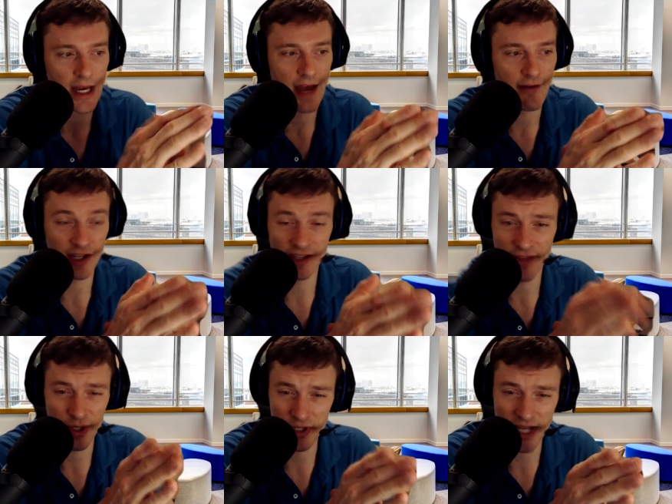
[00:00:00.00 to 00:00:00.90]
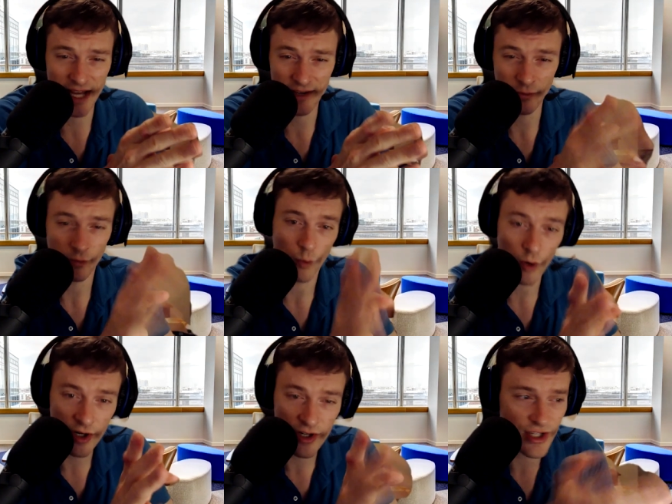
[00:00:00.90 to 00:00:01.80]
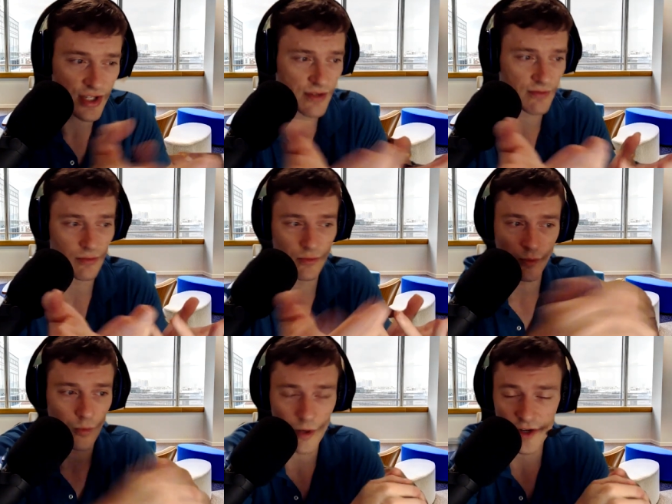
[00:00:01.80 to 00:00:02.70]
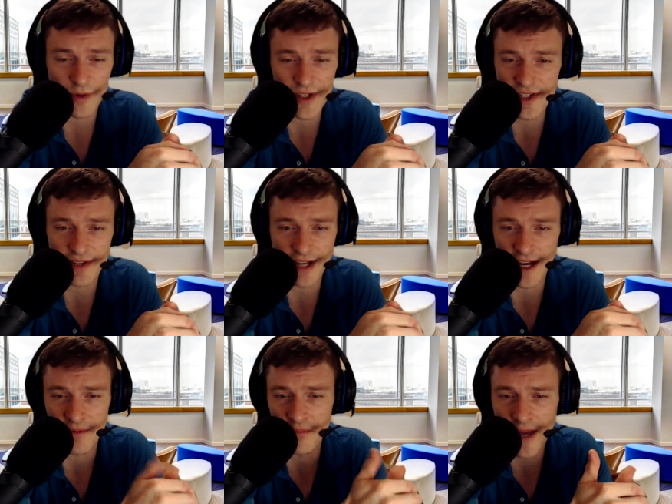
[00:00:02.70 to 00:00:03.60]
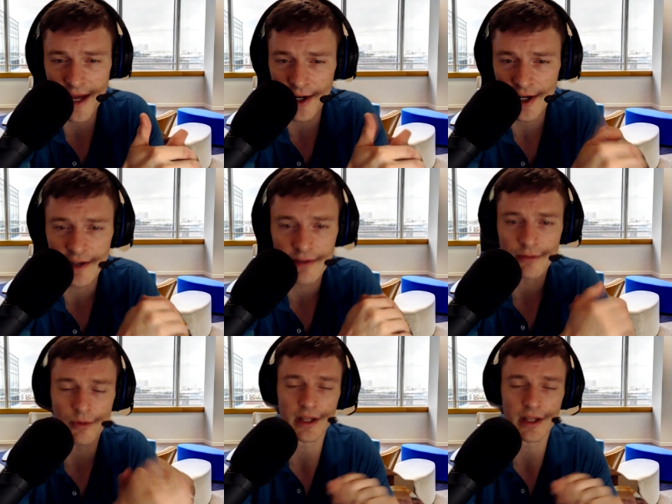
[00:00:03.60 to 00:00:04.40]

have any of those gotten worse? Which ones have gotten better?